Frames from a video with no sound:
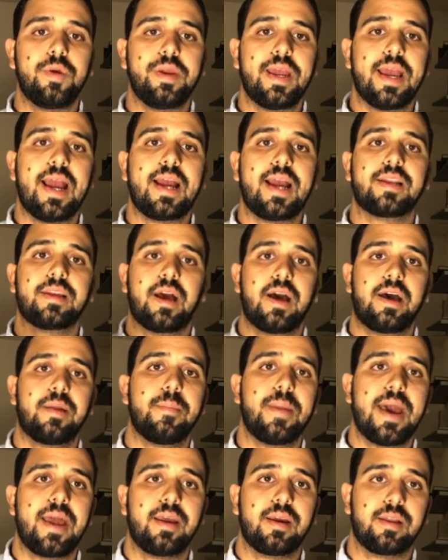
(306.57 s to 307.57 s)
react
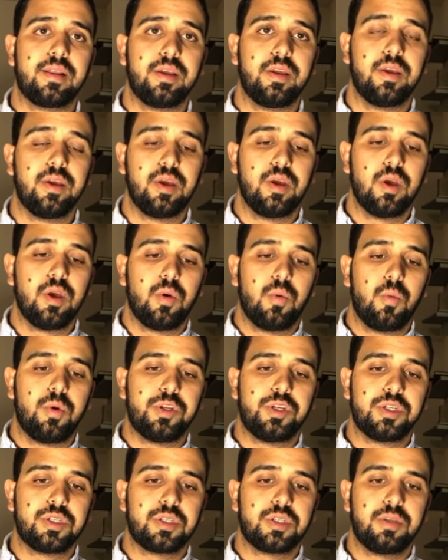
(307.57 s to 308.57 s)
automatically, which
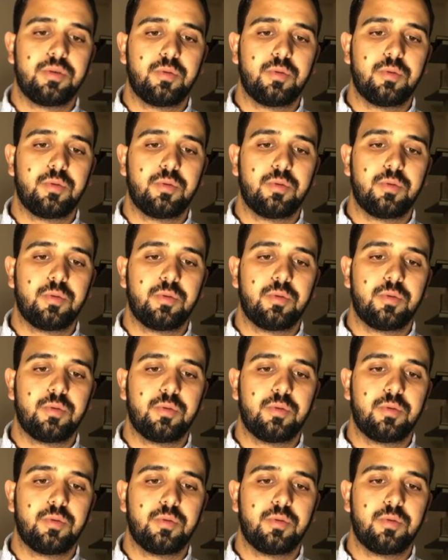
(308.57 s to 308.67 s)
is